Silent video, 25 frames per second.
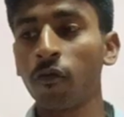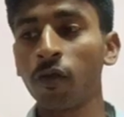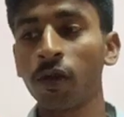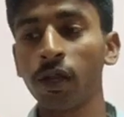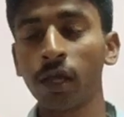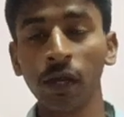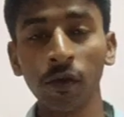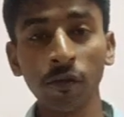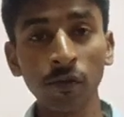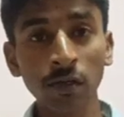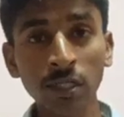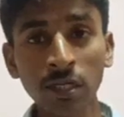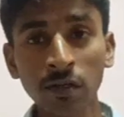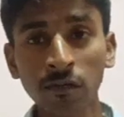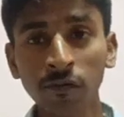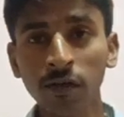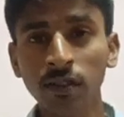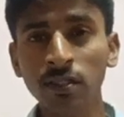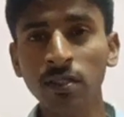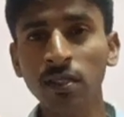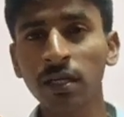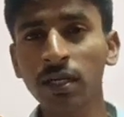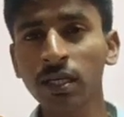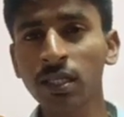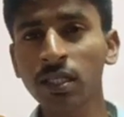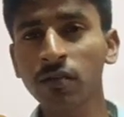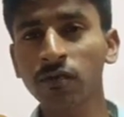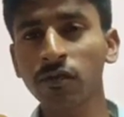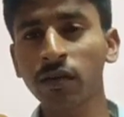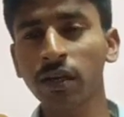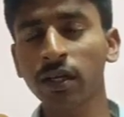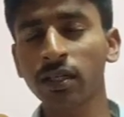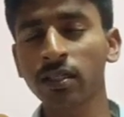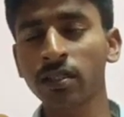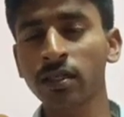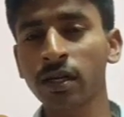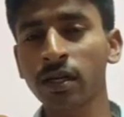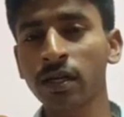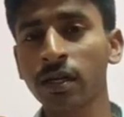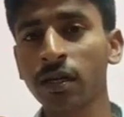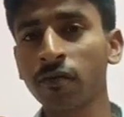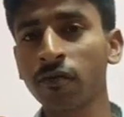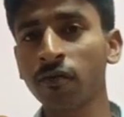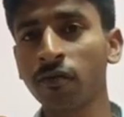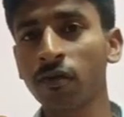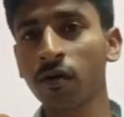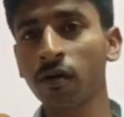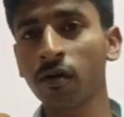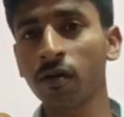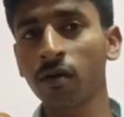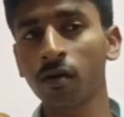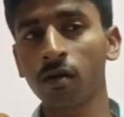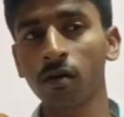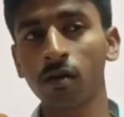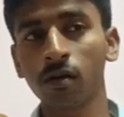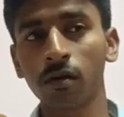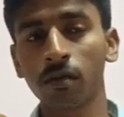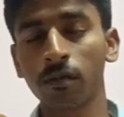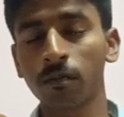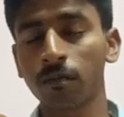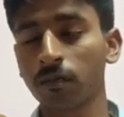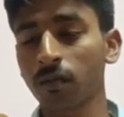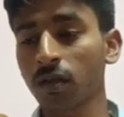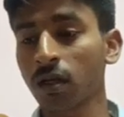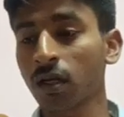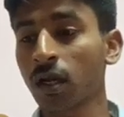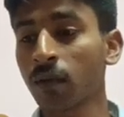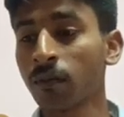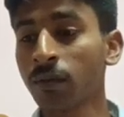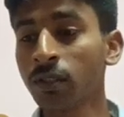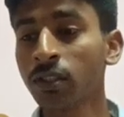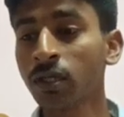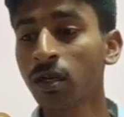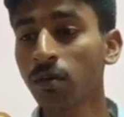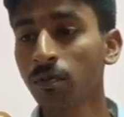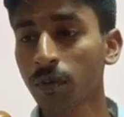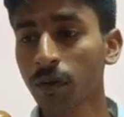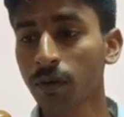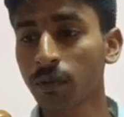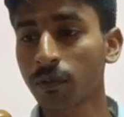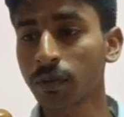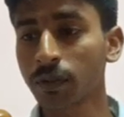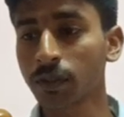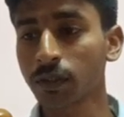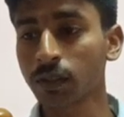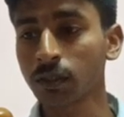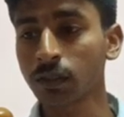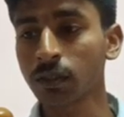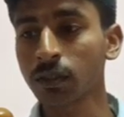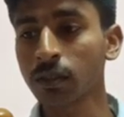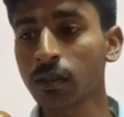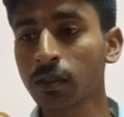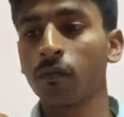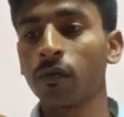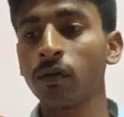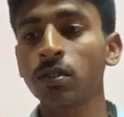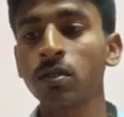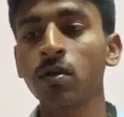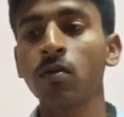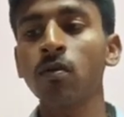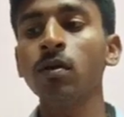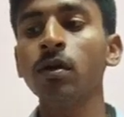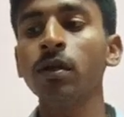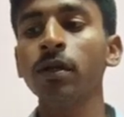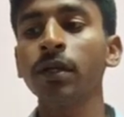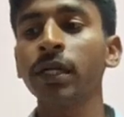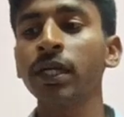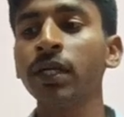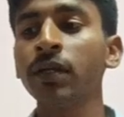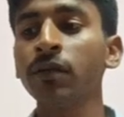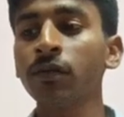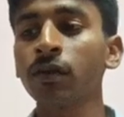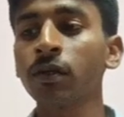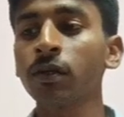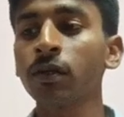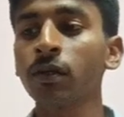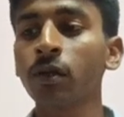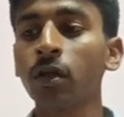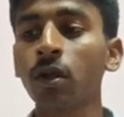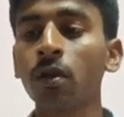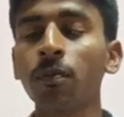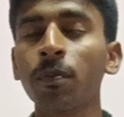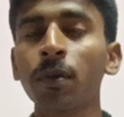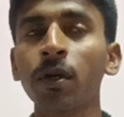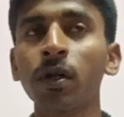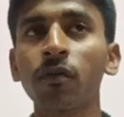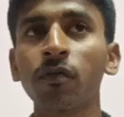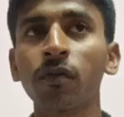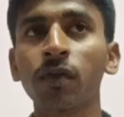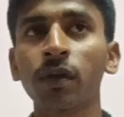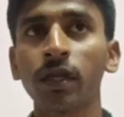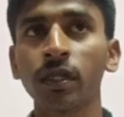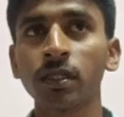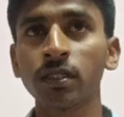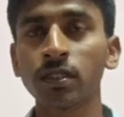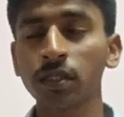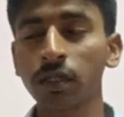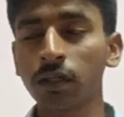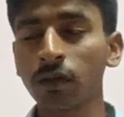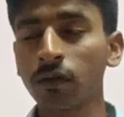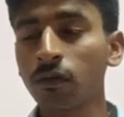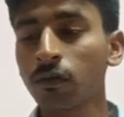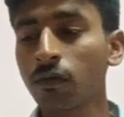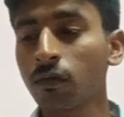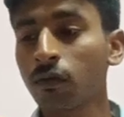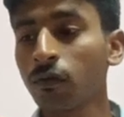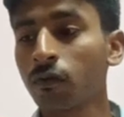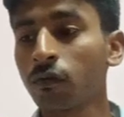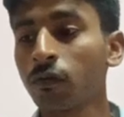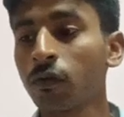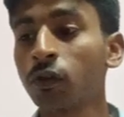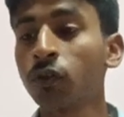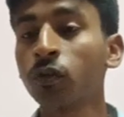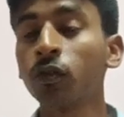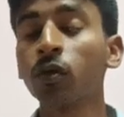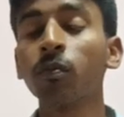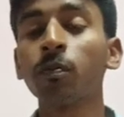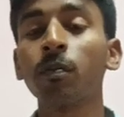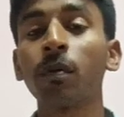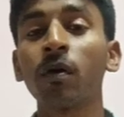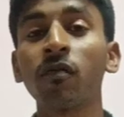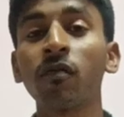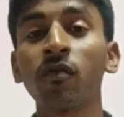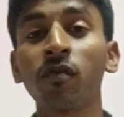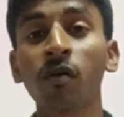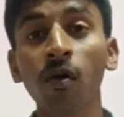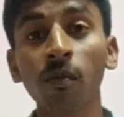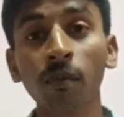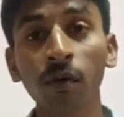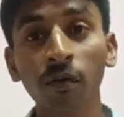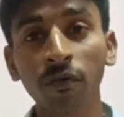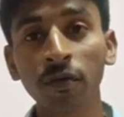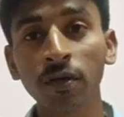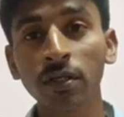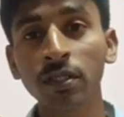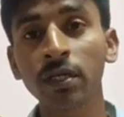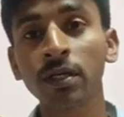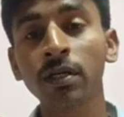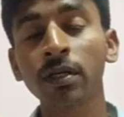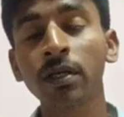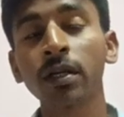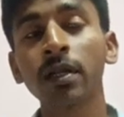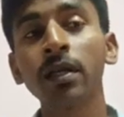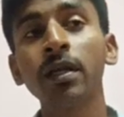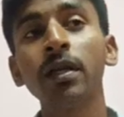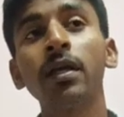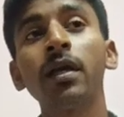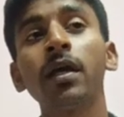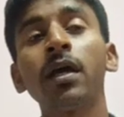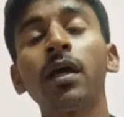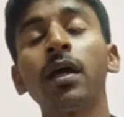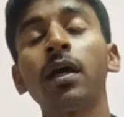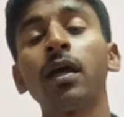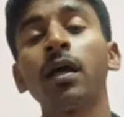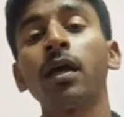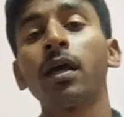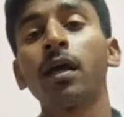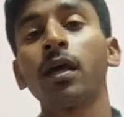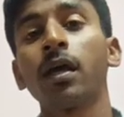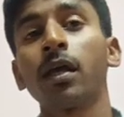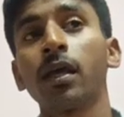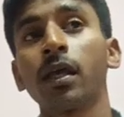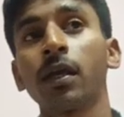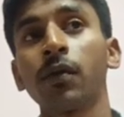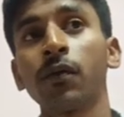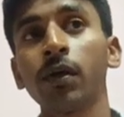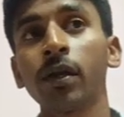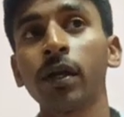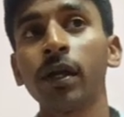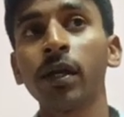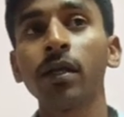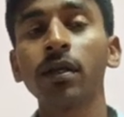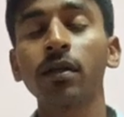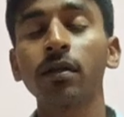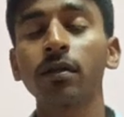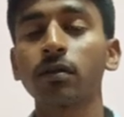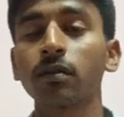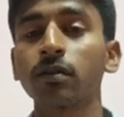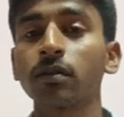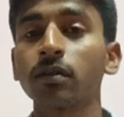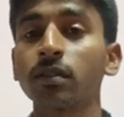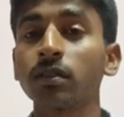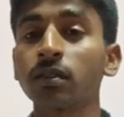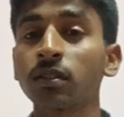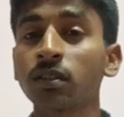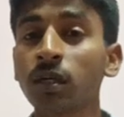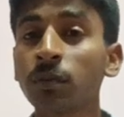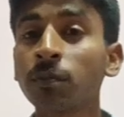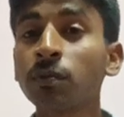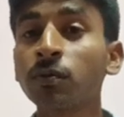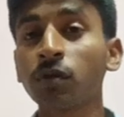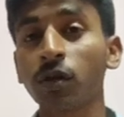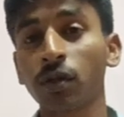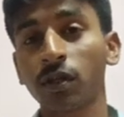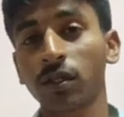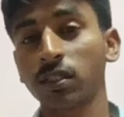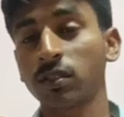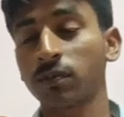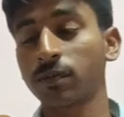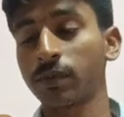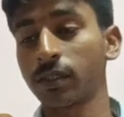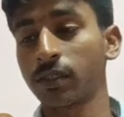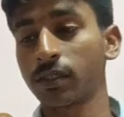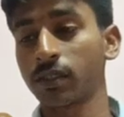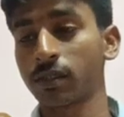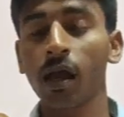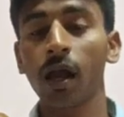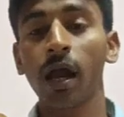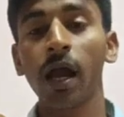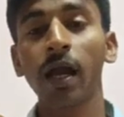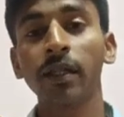When aviation facilities were extended for commercial purposes, we saw a need for the development of an engine which could perform efficiently even at subsonic speeds.